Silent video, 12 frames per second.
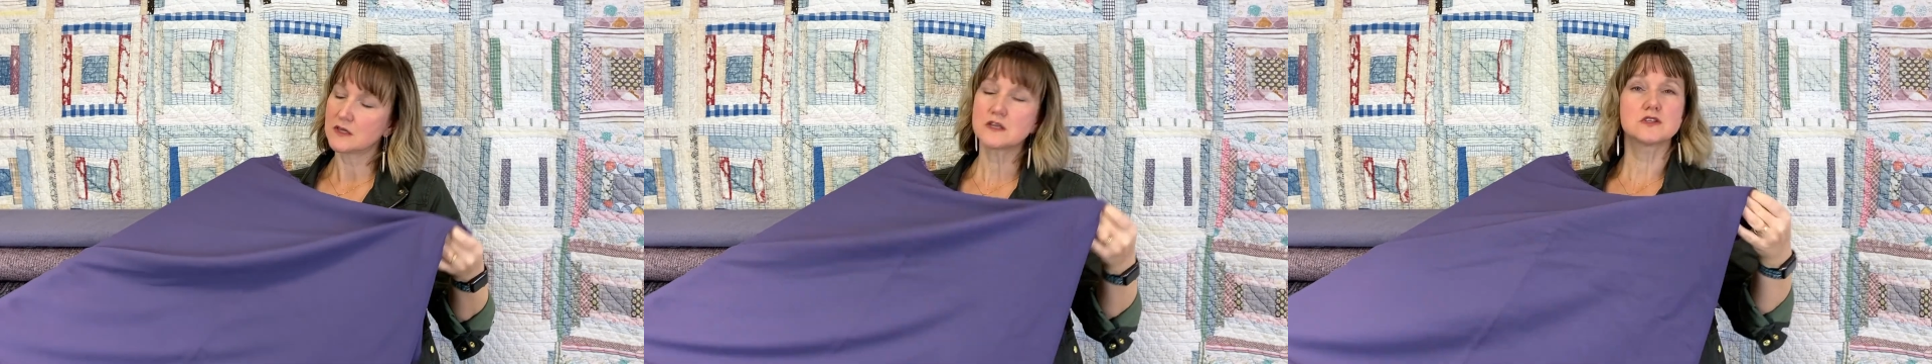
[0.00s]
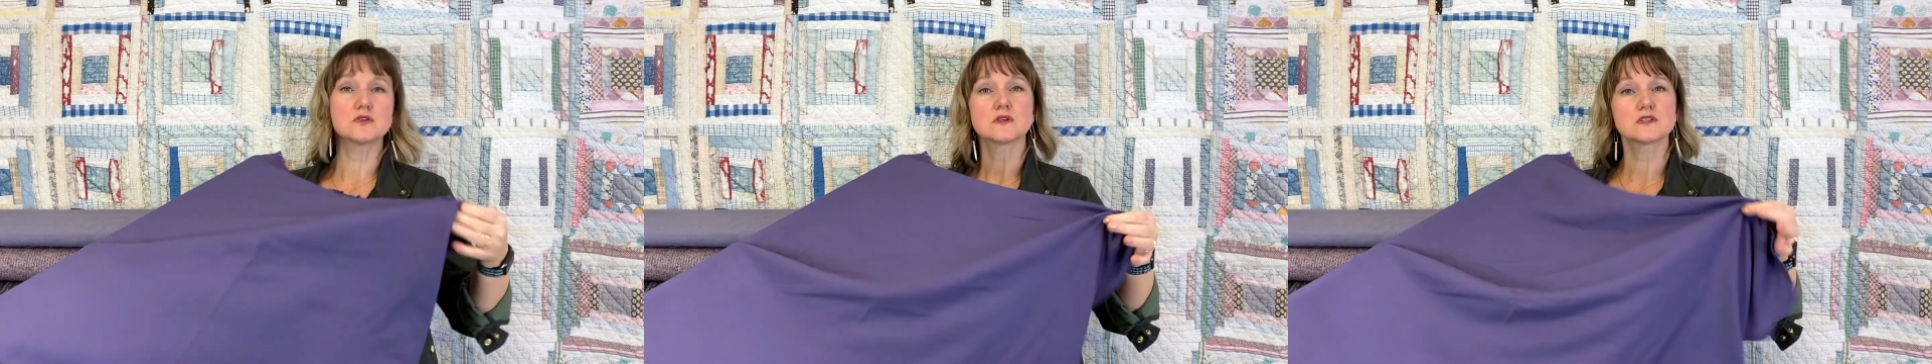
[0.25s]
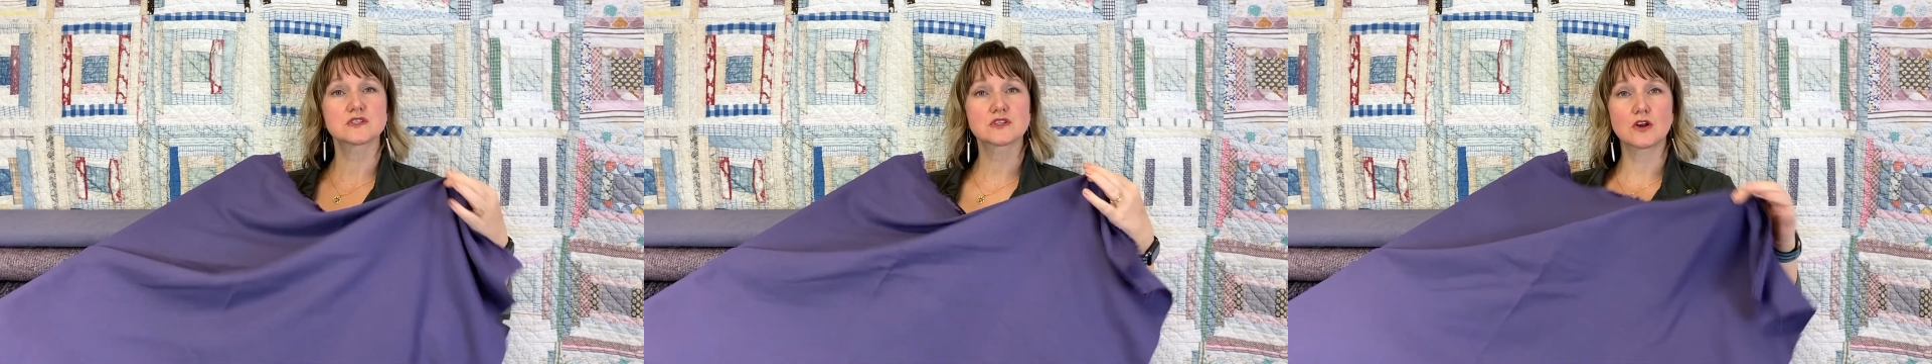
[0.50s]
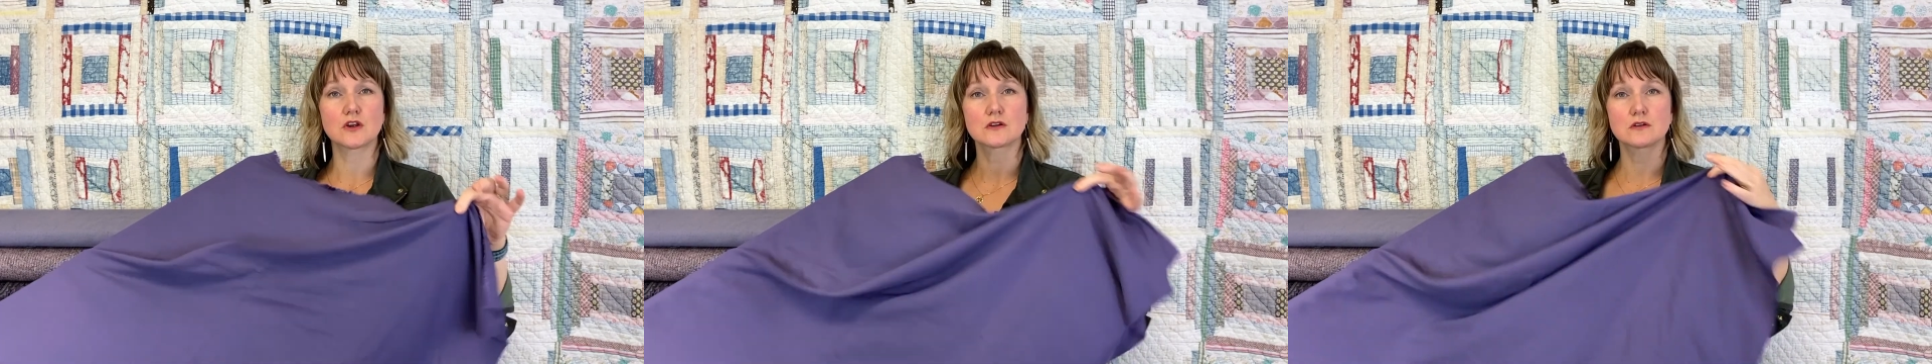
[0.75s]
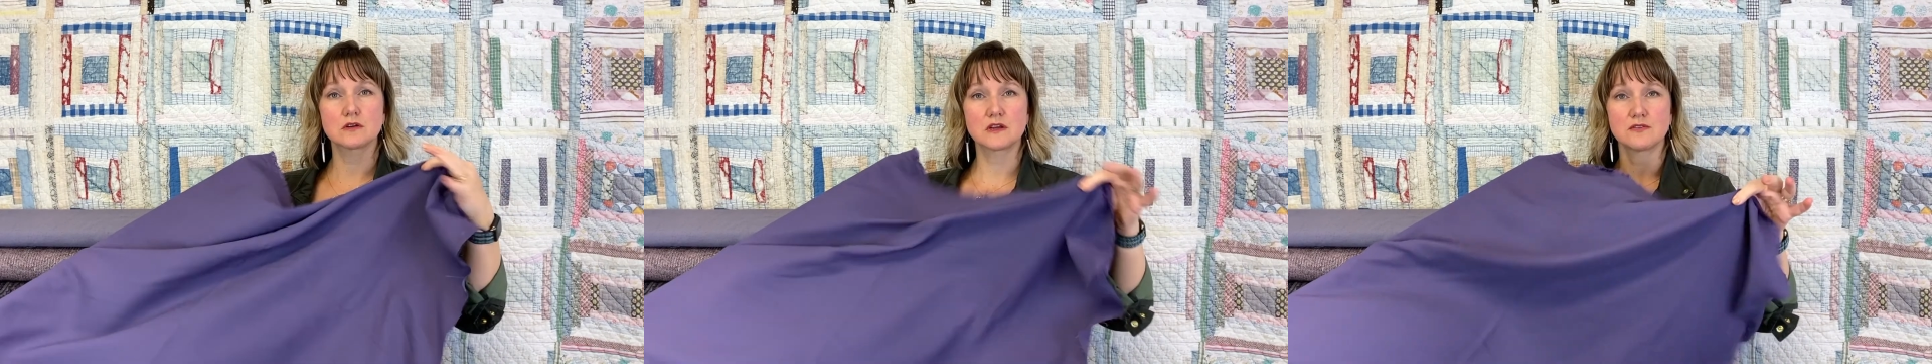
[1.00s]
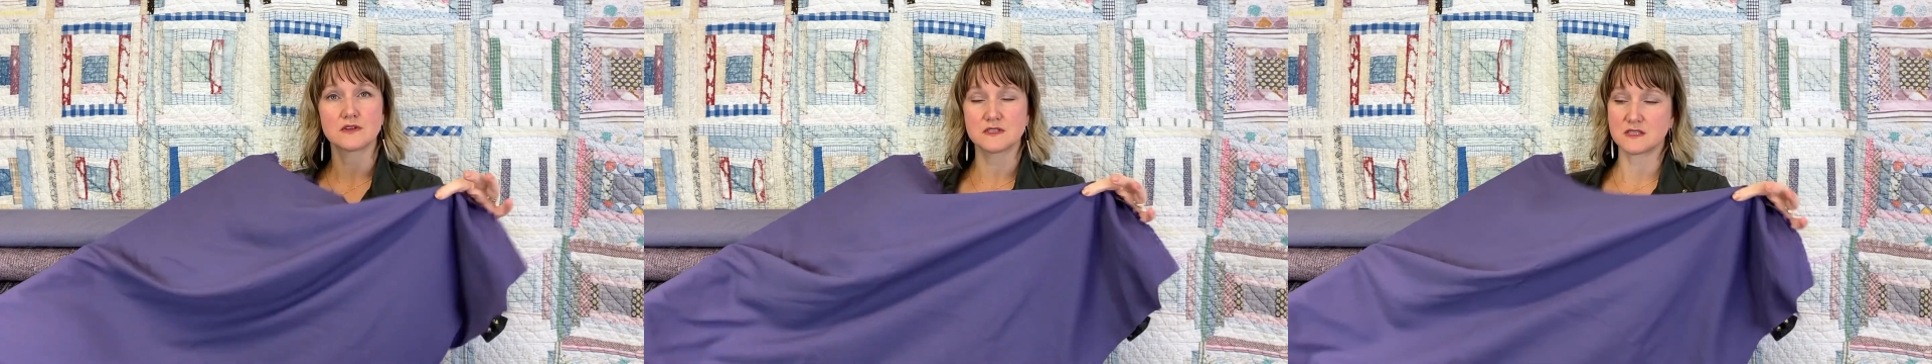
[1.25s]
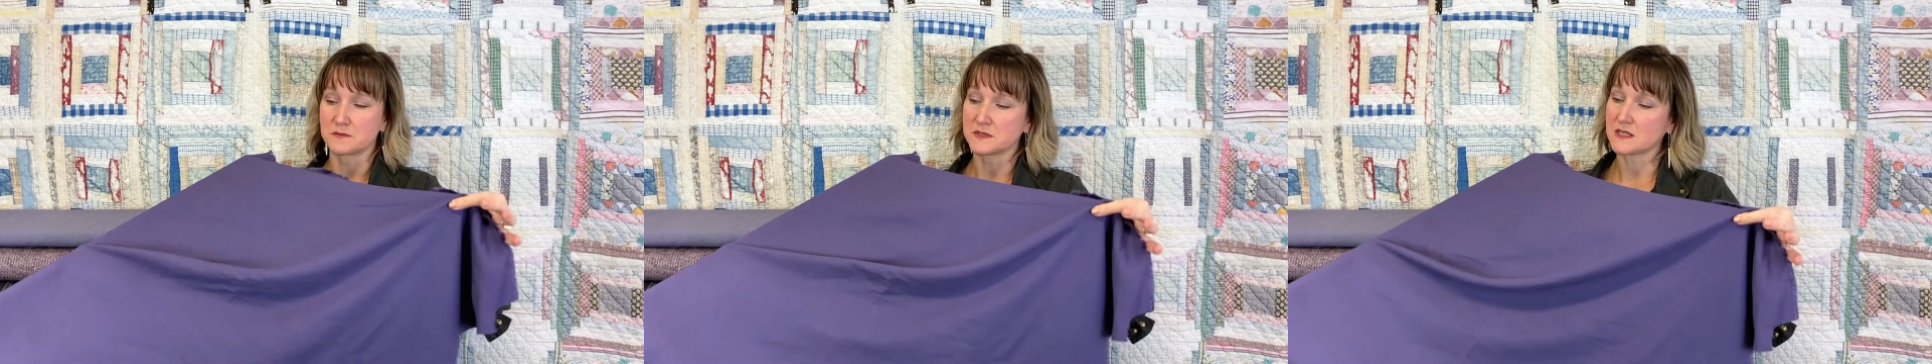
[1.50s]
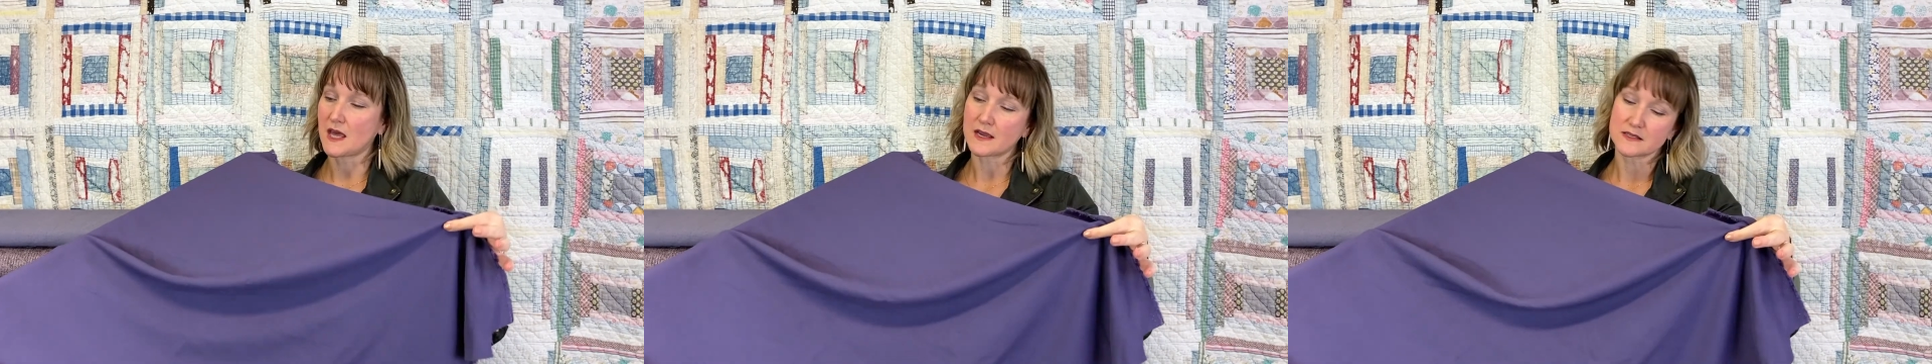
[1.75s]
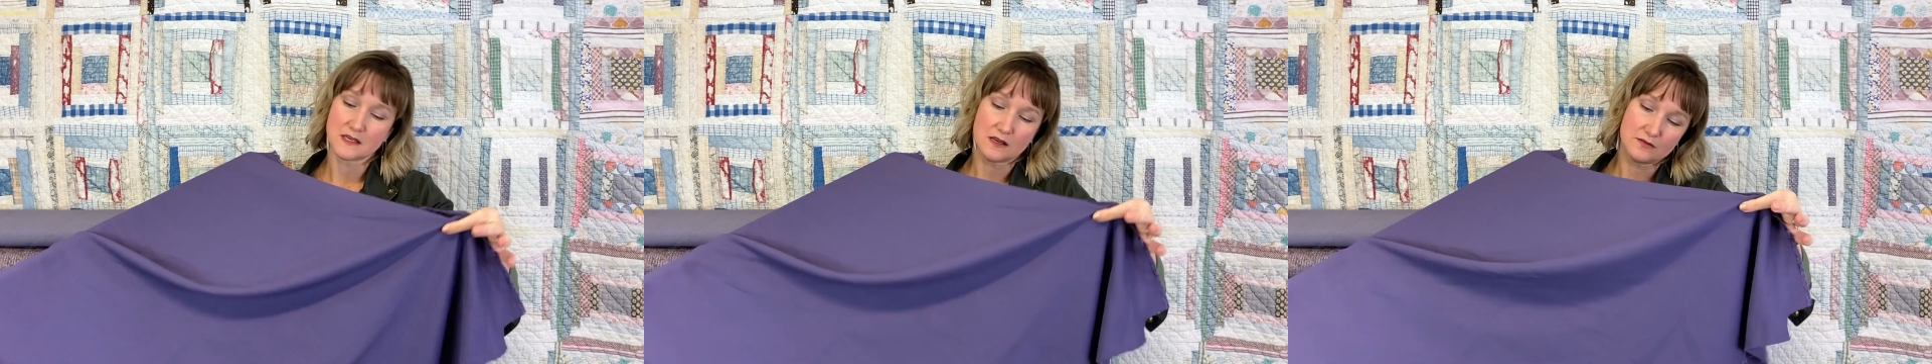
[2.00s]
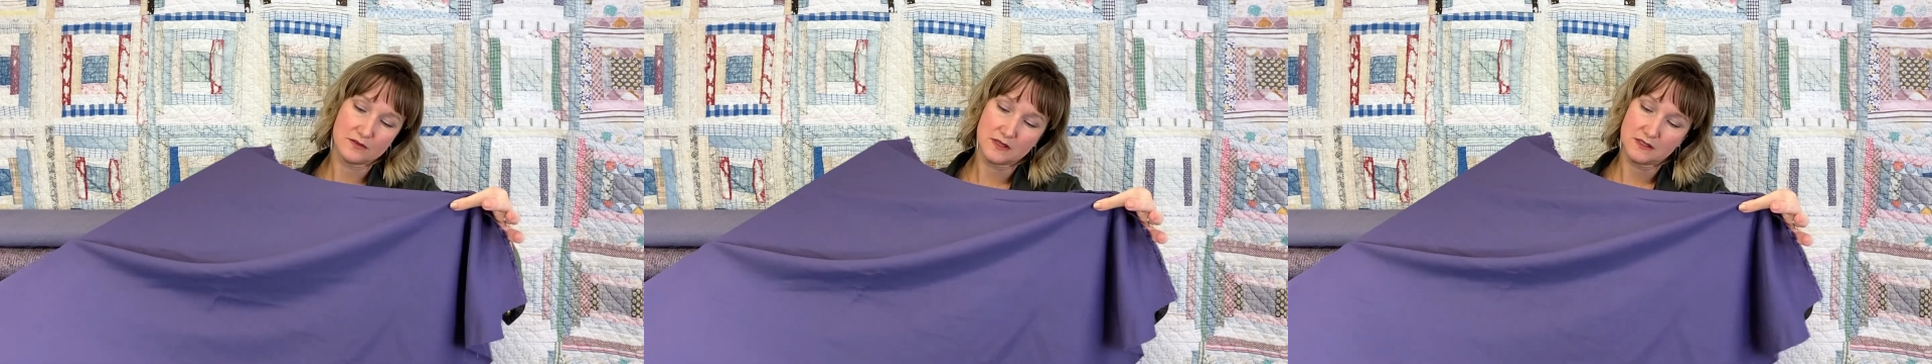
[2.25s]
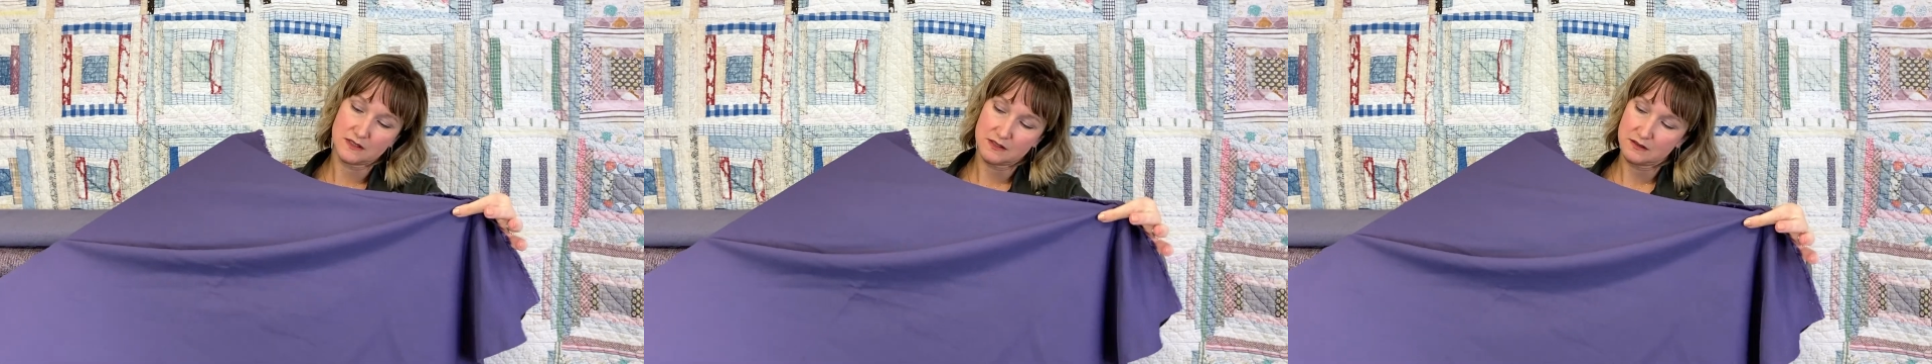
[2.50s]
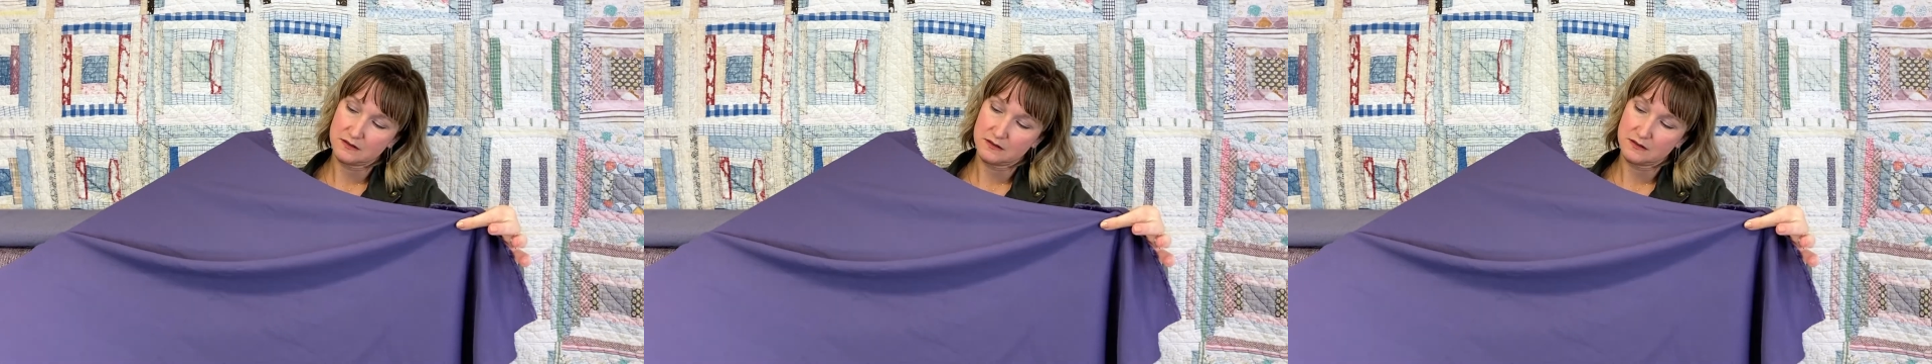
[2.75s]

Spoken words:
a skirt or even some slacks out of this.